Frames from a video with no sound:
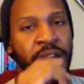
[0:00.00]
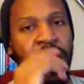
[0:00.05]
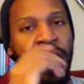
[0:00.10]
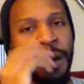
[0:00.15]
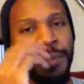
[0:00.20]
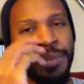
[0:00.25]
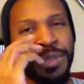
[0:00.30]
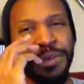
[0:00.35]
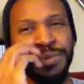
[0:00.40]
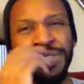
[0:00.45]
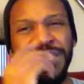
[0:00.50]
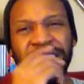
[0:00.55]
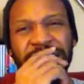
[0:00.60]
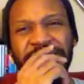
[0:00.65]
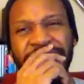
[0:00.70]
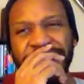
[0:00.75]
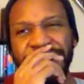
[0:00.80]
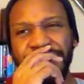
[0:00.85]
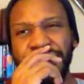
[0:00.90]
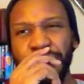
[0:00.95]
There was an
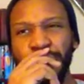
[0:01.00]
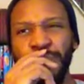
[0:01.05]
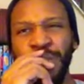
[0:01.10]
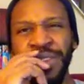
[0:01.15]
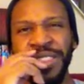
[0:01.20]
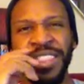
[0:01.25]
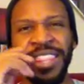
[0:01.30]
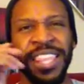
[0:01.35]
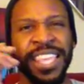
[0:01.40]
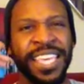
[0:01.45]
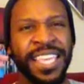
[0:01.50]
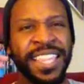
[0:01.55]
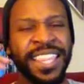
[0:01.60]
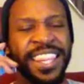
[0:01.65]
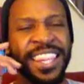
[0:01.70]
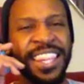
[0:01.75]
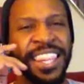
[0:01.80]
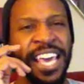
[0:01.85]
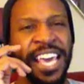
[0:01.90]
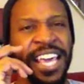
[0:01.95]
issue with the
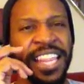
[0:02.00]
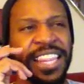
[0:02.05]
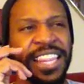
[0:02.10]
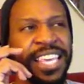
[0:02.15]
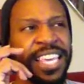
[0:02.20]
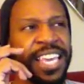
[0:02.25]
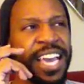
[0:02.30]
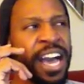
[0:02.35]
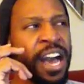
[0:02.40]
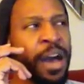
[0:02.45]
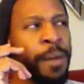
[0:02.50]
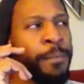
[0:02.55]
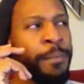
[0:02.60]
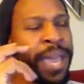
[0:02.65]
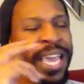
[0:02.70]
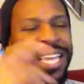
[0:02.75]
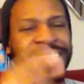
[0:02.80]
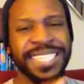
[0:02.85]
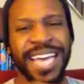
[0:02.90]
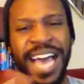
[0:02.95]

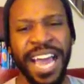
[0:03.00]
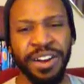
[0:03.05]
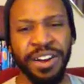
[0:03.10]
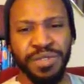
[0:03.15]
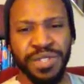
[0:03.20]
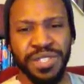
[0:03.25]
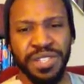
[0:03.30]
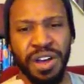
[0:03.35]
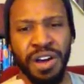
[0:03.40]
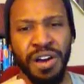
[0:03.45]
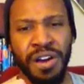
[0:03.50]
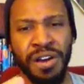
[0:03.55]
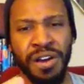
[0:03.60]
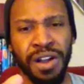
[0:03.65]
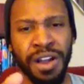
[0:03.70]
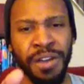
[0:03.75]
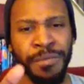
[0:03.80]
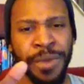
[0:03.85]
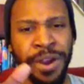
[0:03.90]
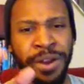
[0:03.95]
main title
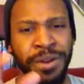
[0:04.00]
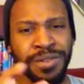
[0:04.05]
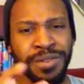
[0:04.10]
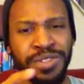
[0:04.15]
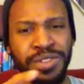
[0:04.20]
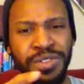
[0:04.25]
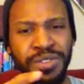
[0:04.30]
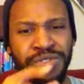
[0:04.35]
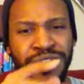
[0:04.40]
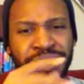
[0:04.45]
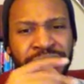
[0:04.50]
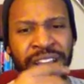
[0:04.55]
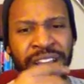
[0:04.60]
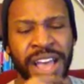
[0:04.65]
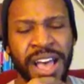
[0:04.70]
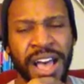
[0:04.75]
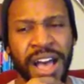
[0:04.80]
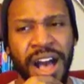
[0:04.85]
song of Married with Children.